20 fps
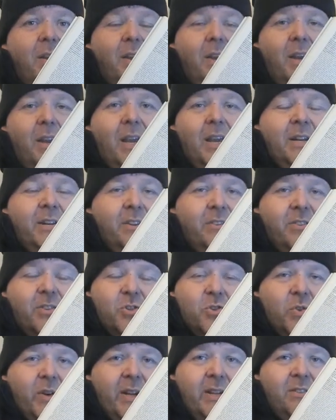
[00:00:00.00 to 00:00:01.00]
and does it
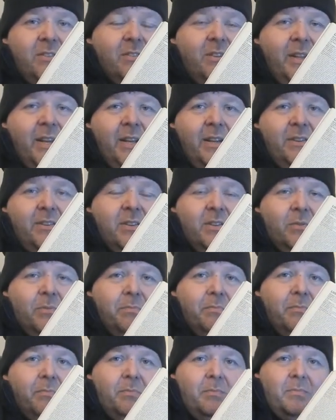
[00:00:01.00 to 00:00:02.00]
translate
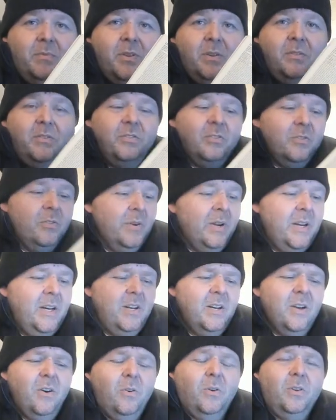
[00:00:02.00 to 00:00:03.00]
to the screen?
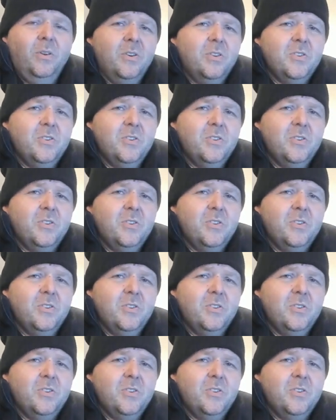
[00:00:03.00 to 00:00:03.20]
No, it looks